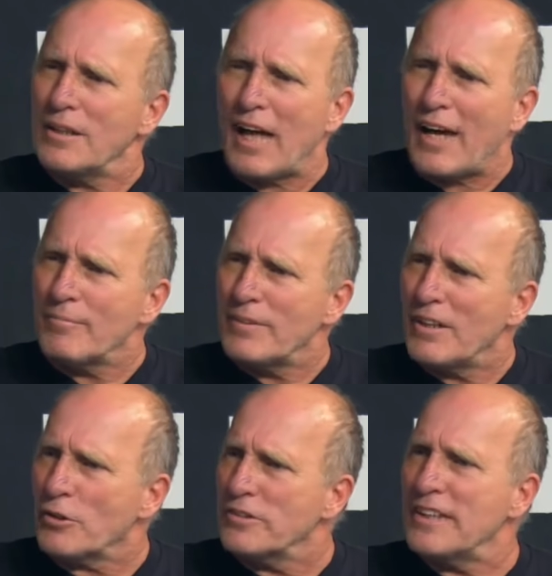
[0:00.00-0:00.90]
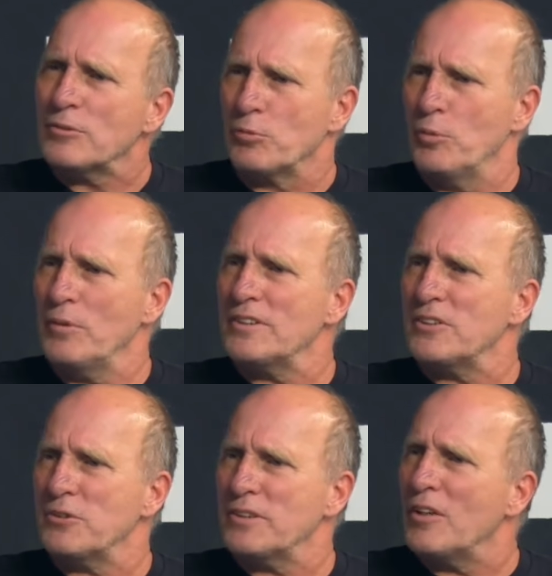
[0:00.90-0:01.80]
I'm hearing these rumors
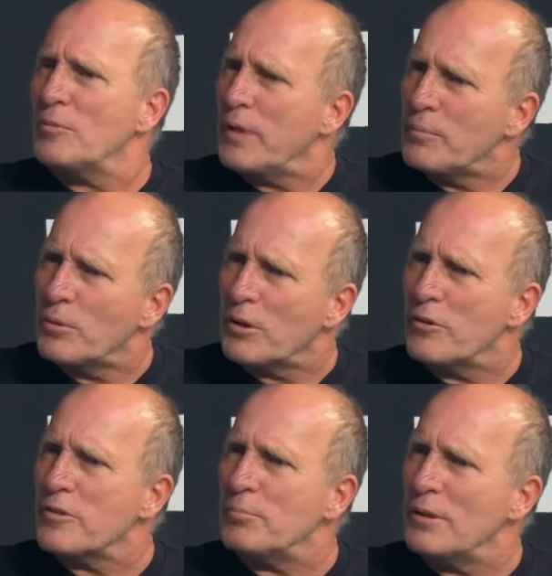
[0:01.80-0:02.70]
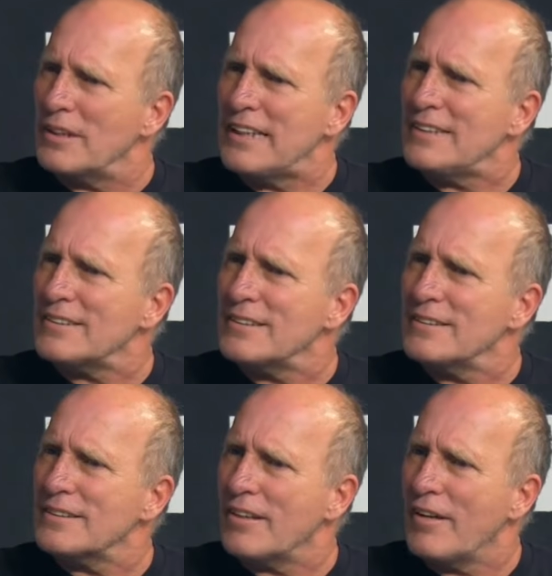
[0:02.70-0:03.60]
that you're telling people go to the police
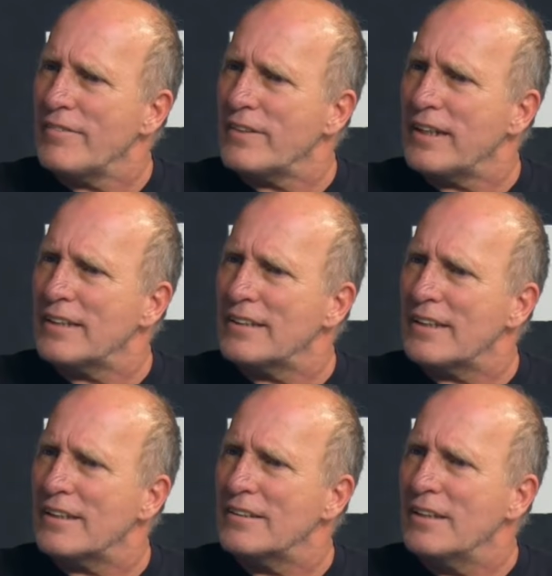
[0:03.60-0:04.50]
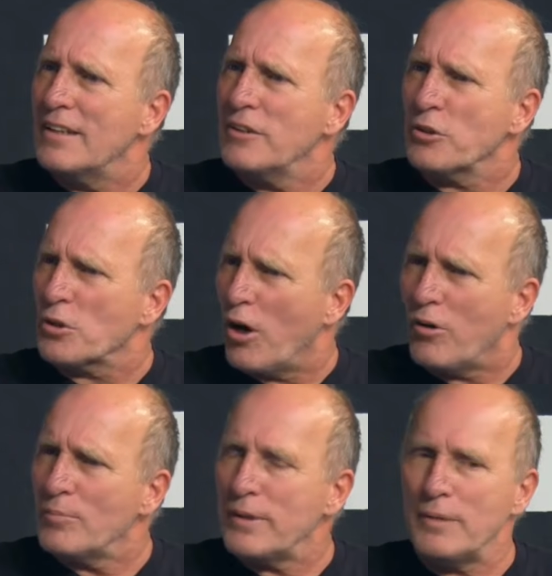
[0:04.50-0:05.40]
and stuff, and you're
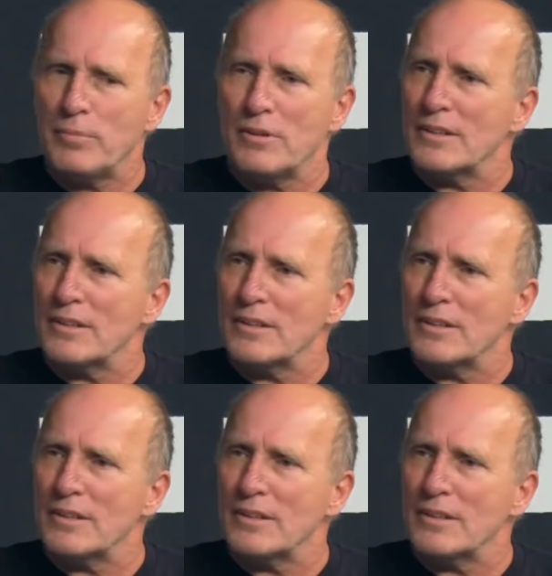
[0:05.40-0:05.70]
calling people.